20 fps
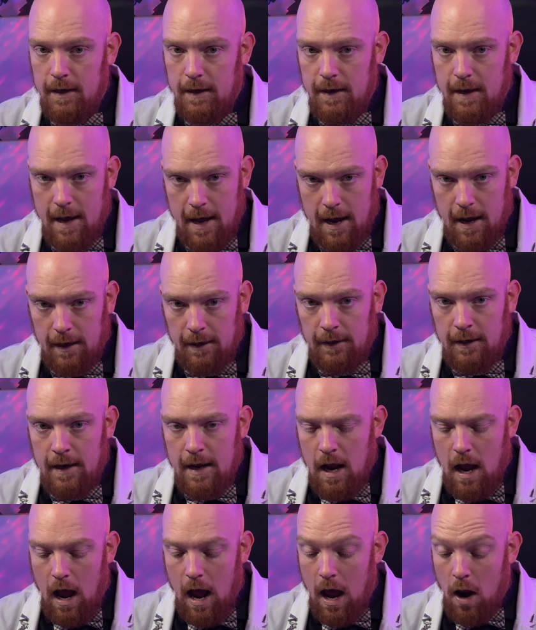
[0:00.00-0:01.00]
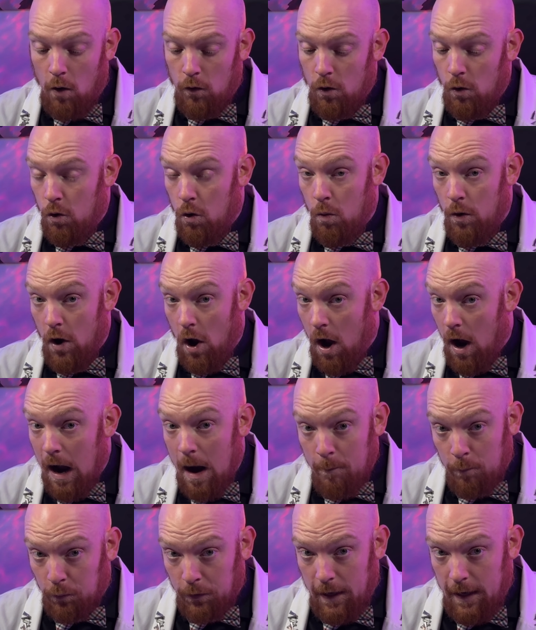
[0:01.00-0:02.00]
Yeah, I don't know who would
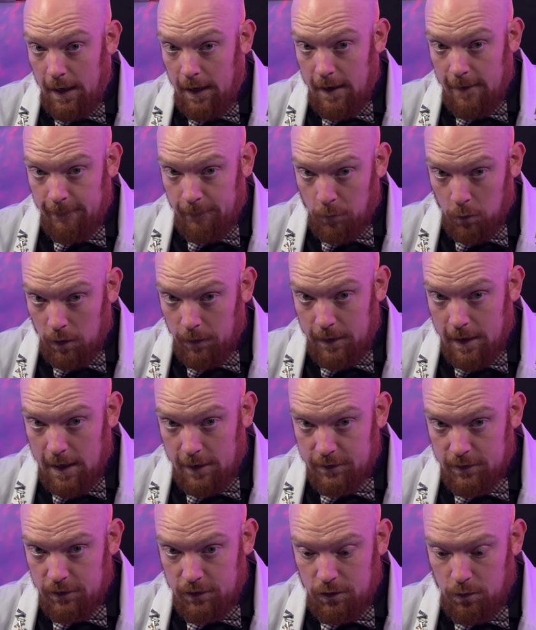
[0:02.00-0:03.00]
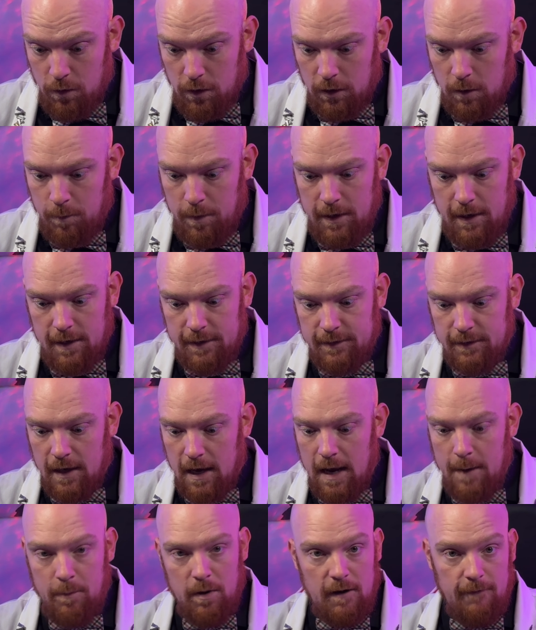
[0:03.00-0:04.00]
operate it at 4,200
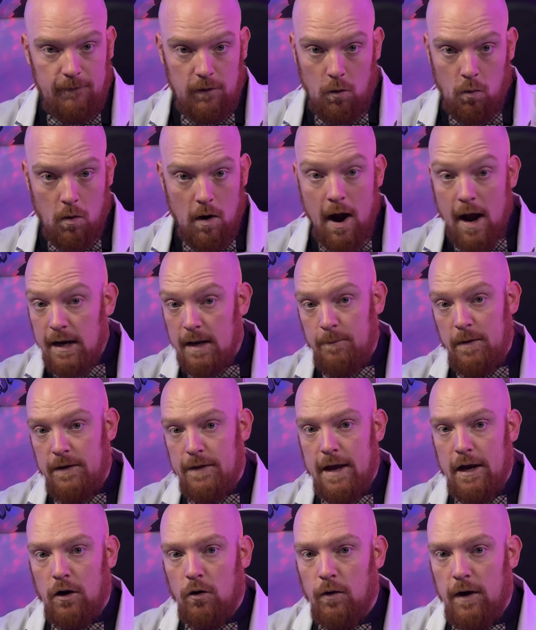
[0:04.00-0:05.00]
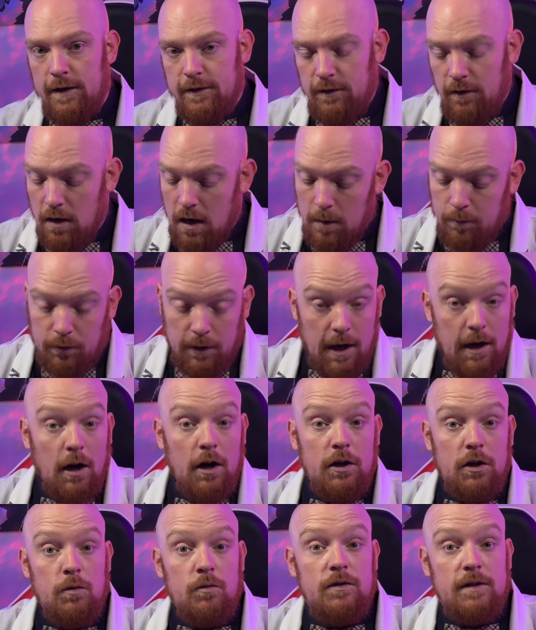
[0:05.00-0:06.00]
psi, but if you wanted to be that crazy operator,
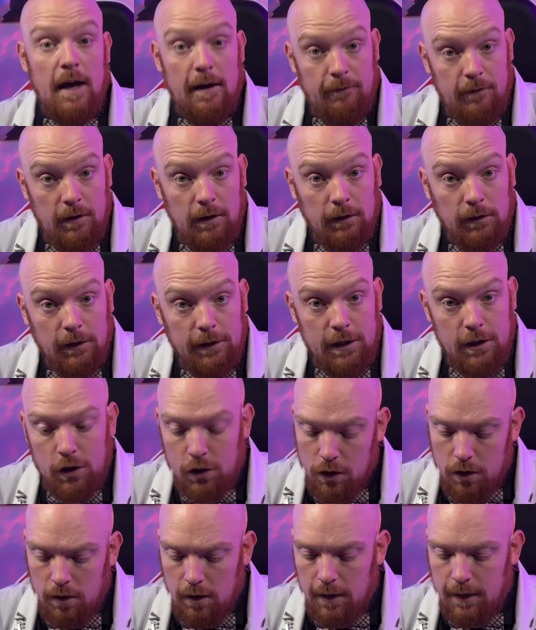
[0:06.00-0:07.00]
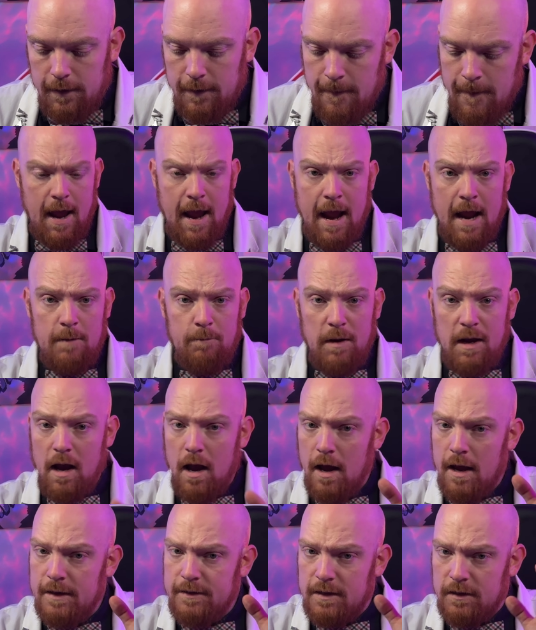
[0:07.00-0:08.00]
you definitely could. And
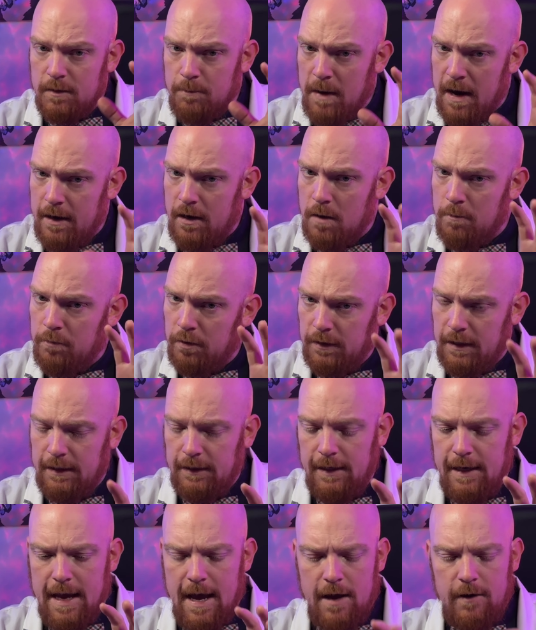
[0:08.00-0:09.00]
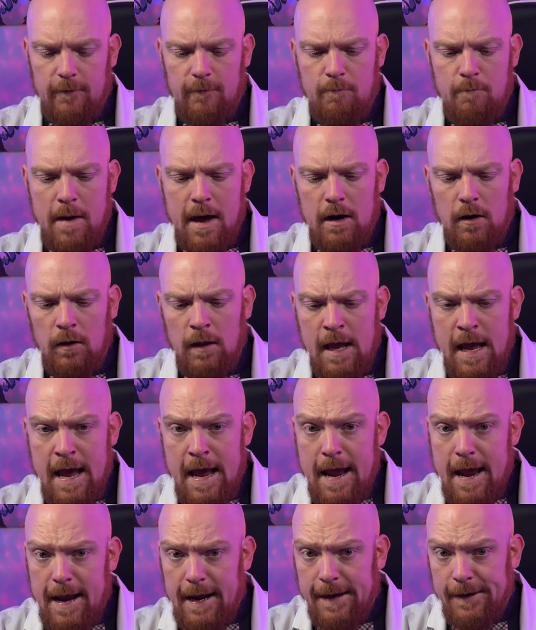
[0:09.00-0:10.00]
because it's made completely out of metal,
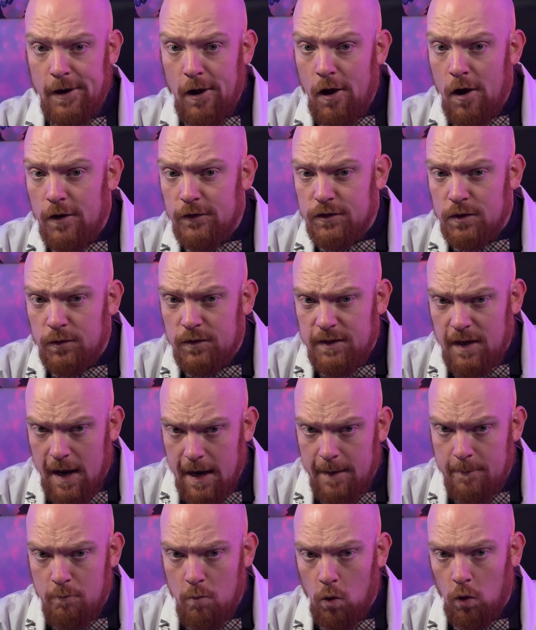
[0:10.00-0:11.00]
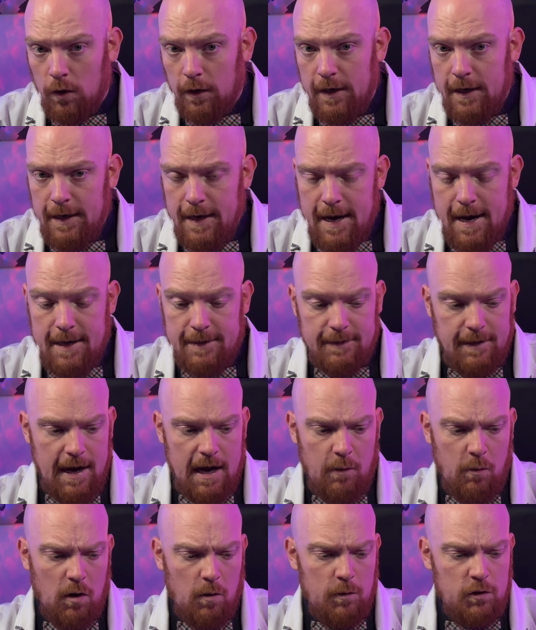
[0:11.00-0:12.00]
it can also take more heat,
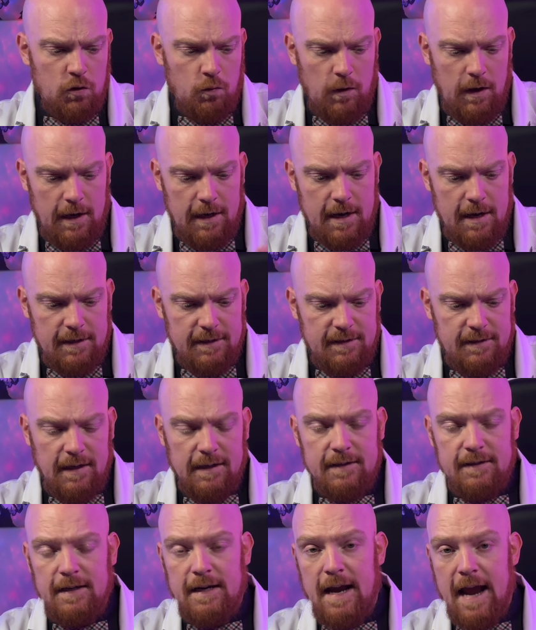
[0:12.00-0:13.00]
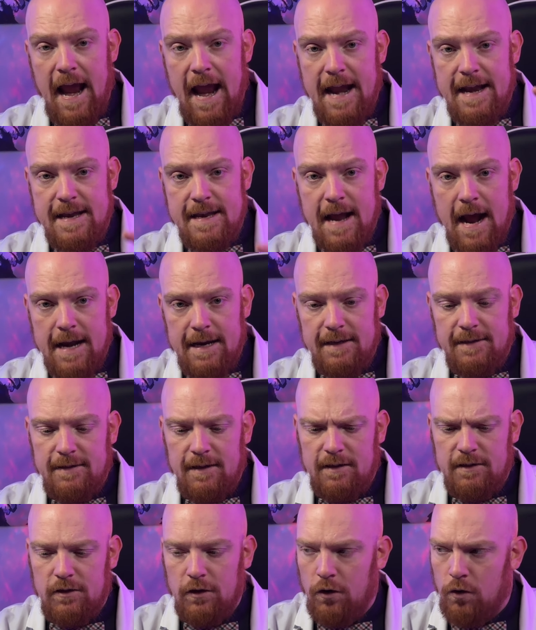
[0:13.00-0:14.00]
anywhere between 60 and
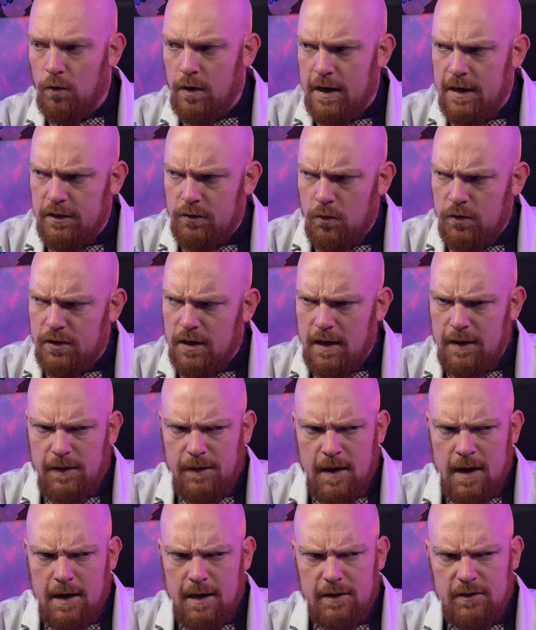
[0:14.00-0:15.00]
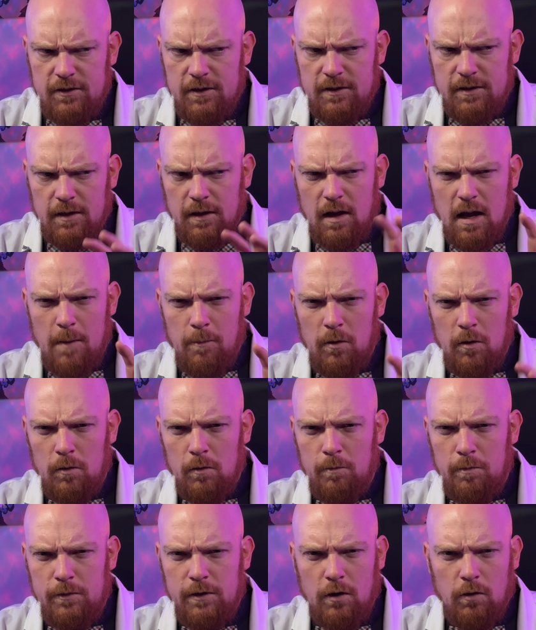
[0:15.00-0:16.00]
96 degrees, which I think is just a
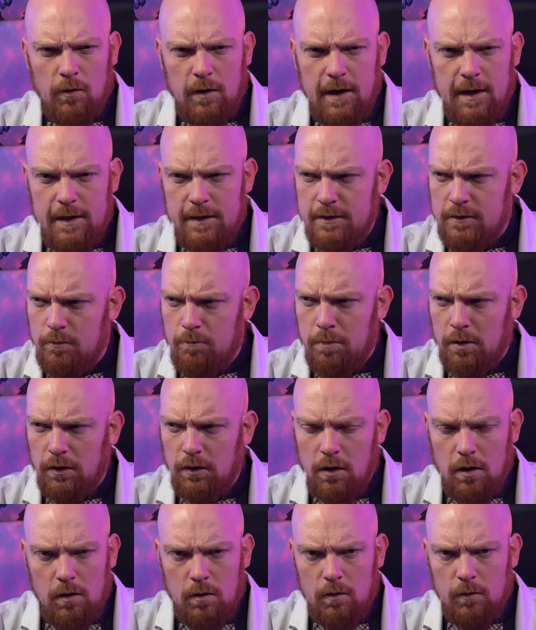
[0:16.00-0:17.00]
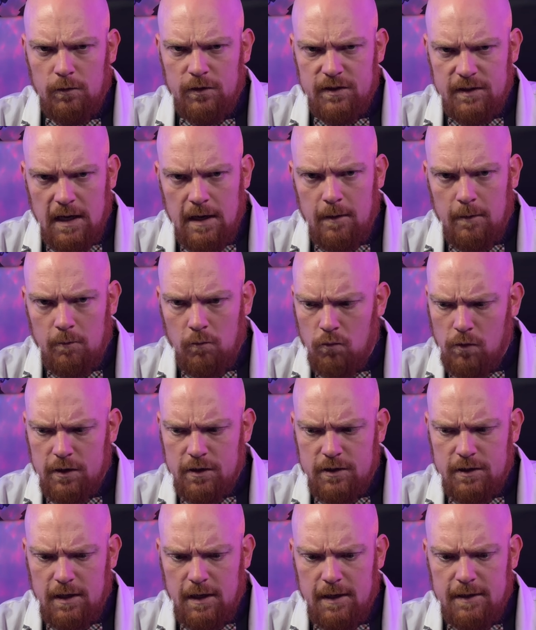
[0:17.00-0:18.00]
couple degrees below steam,
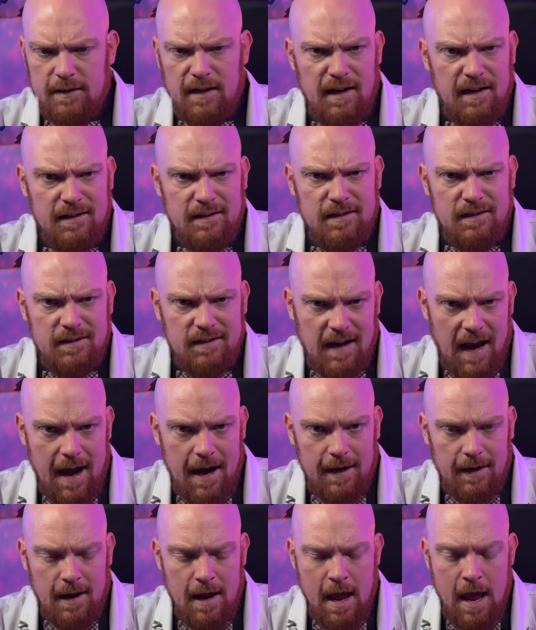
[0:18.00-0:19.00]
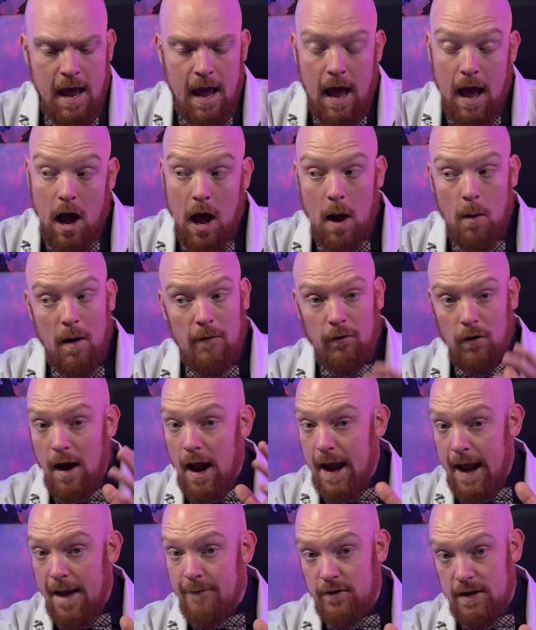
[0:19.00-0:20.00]
which is insane. However,
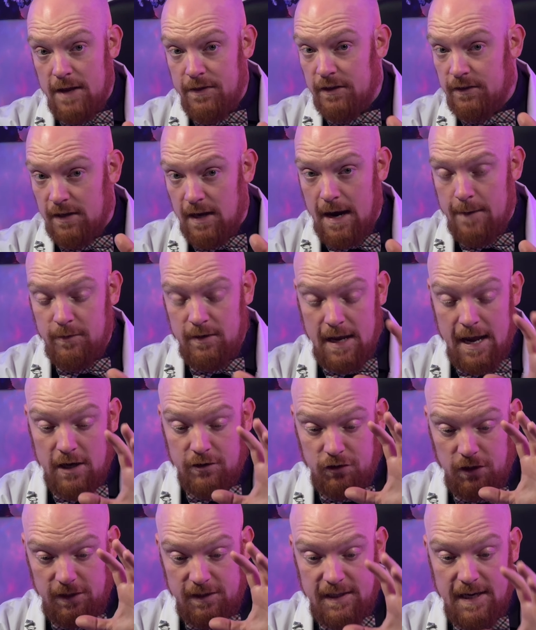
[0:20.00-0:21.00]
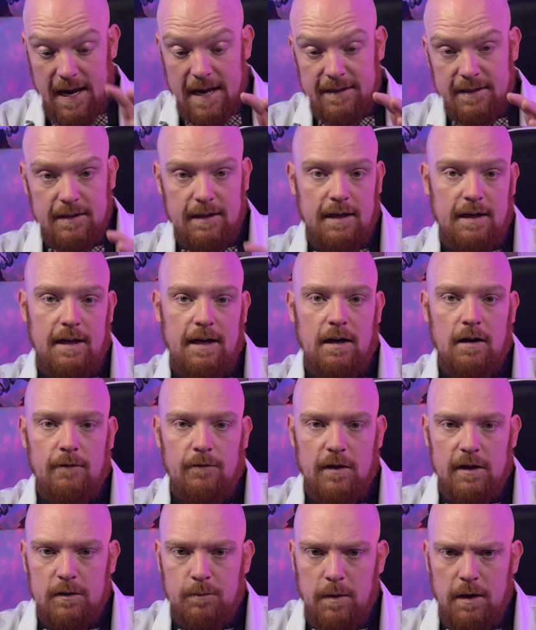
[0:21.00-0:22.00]
I haven't had the time to actually test the heat
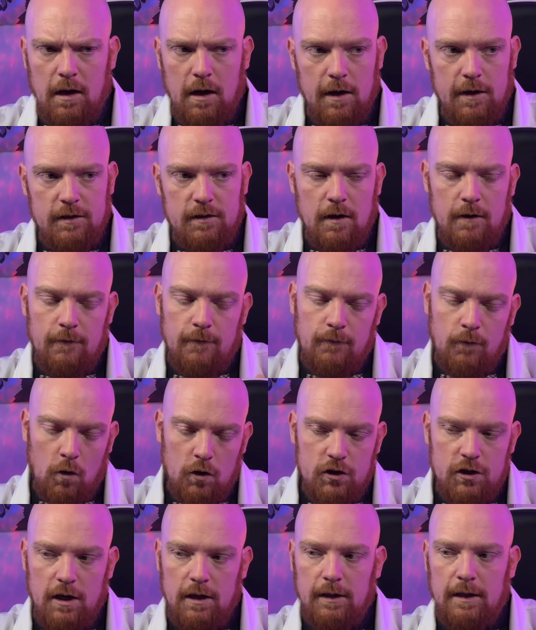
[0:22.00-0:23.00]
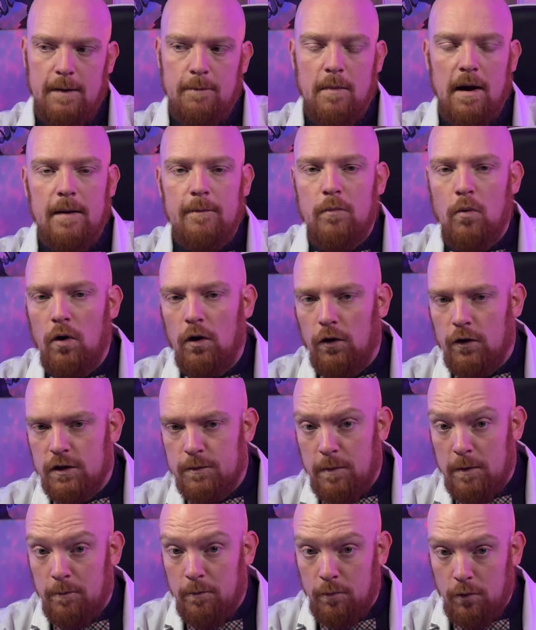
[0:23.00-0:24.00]
of this because unfortunately my boiler's
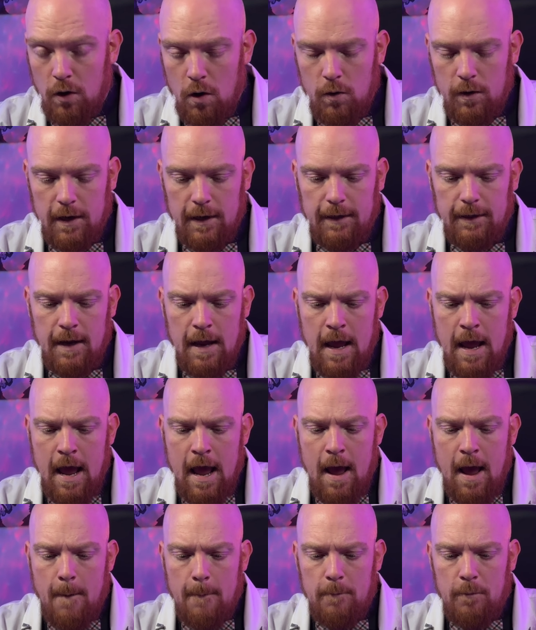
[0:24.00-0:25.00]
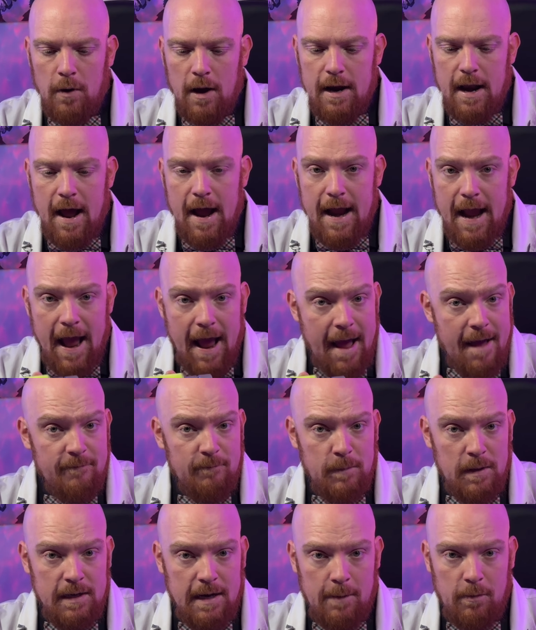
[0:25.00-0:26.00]
been broken, but I
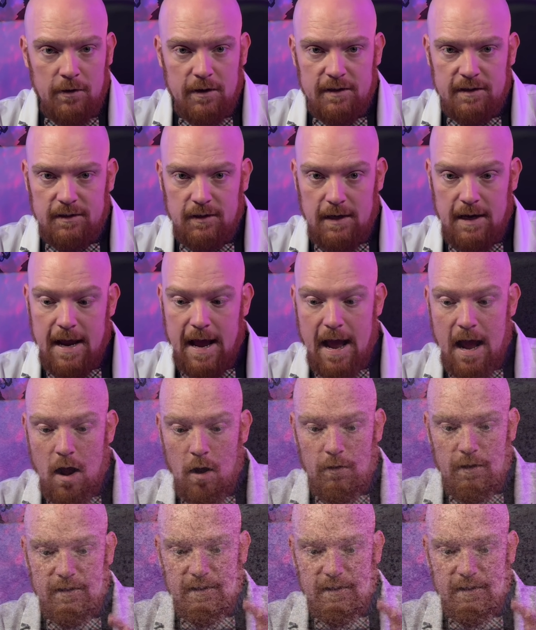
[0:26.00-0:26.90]
have been able to see how